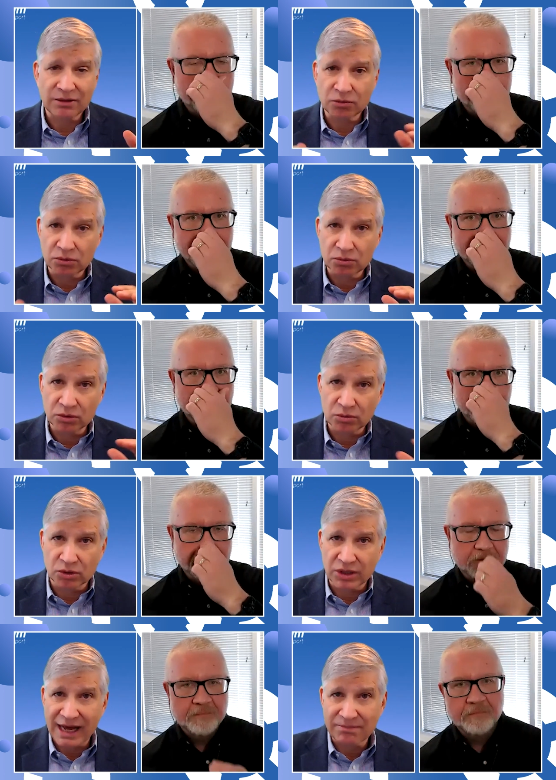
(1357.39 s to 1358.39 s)
Speaker 1: that Will
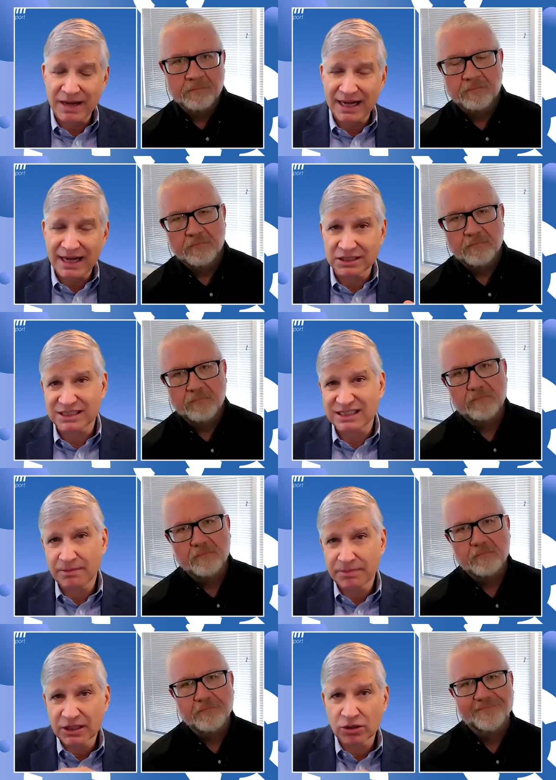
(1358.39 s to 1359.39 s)
that balance
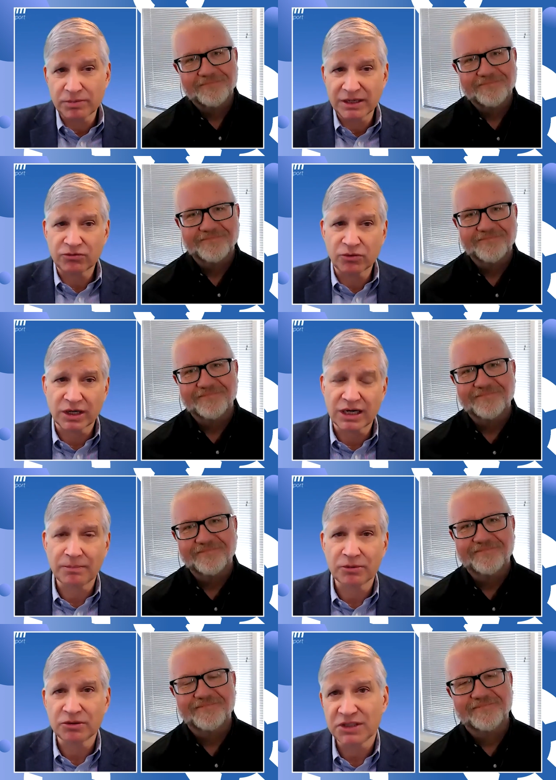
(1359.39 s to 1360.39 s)
tip a little bit for a
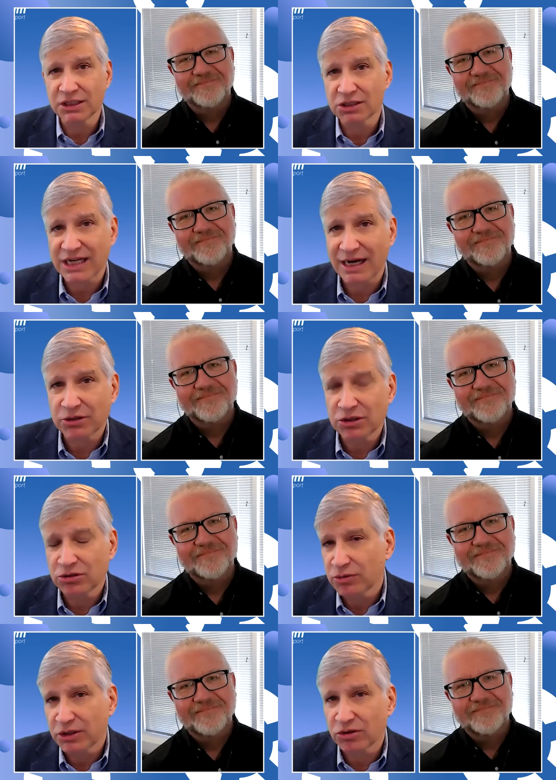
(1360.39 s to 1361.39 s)
couple of years? How are you
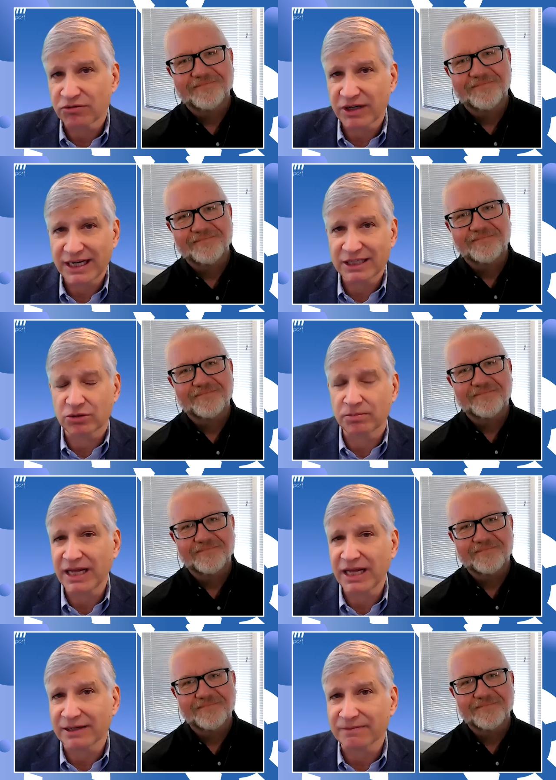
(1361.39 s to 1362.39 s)
doing your financial
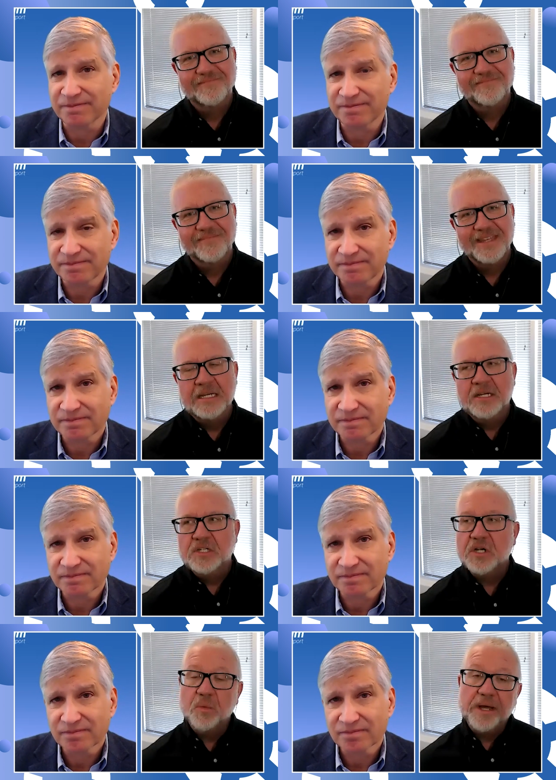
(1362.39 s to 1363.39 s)
planning?
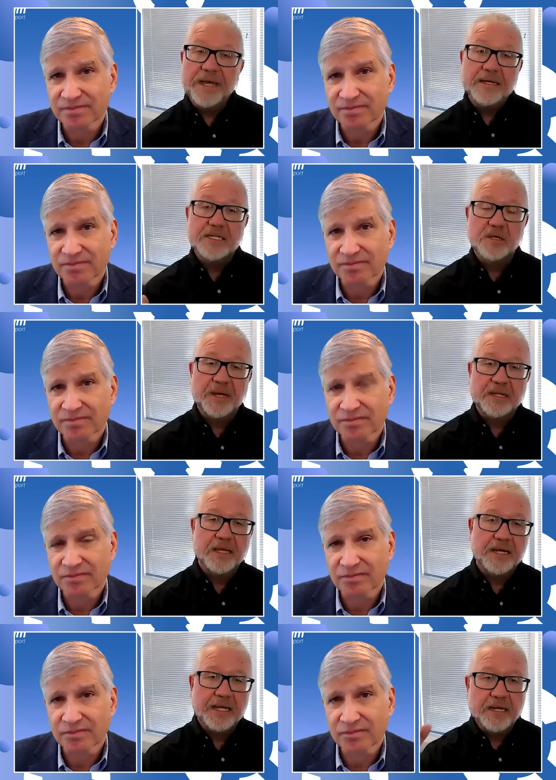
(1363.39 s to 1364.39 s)
Speaker 2: So we
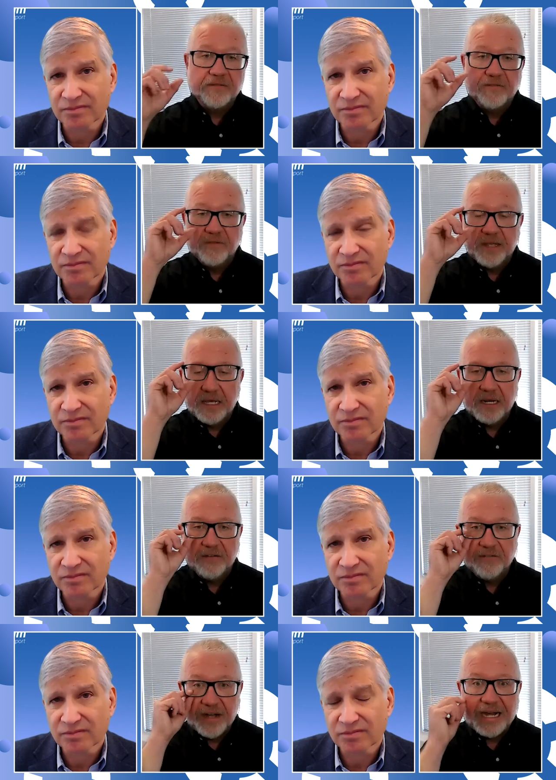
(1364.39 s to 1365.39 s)
anticipate that in a in
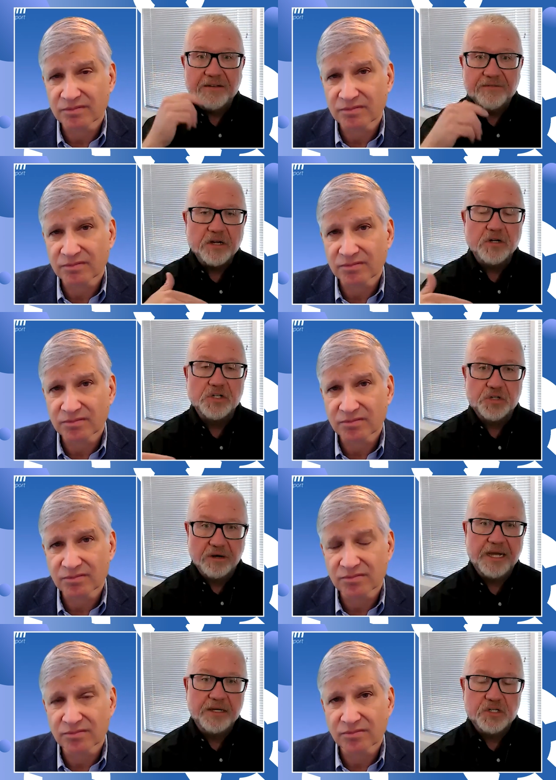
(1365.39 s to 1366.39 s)
a five year
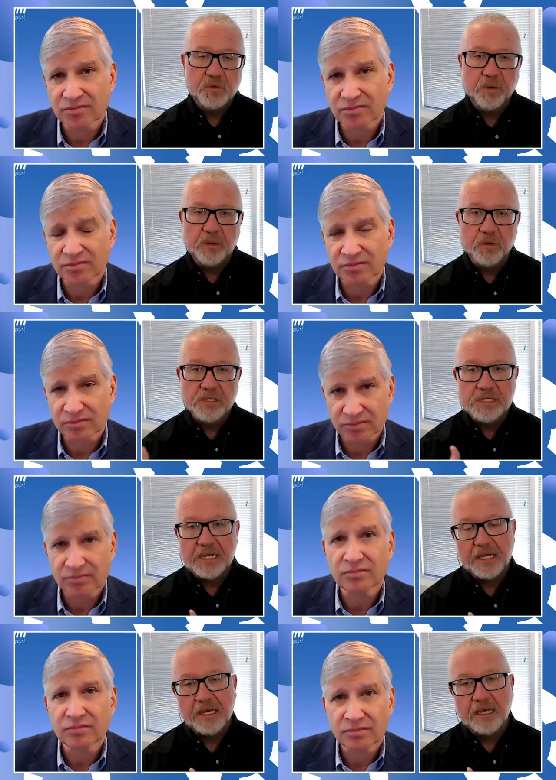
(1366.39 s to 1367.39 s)
stretch, we will
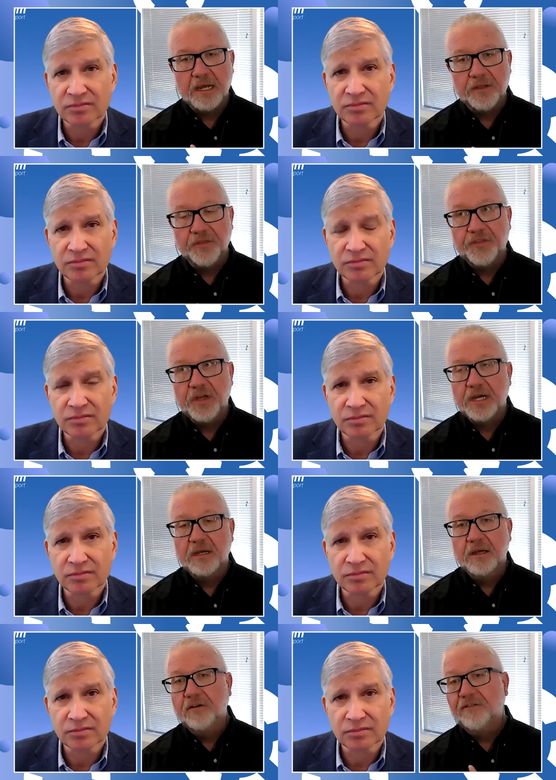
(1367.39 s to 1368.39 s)
see
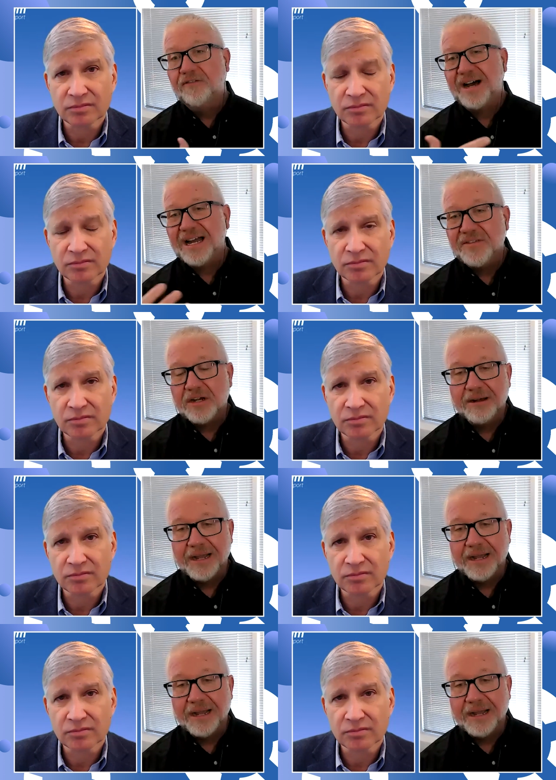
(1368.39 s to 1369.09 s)
the five